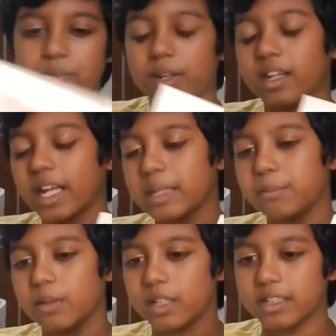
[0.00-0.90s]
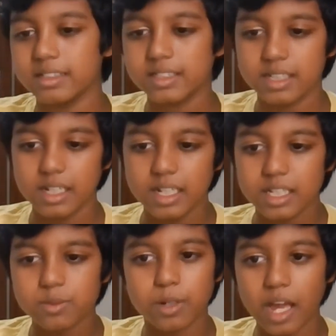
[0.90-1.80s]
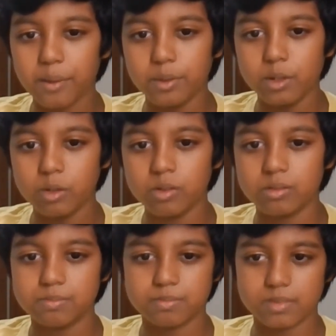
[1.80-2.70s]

different time periods. So what I would do,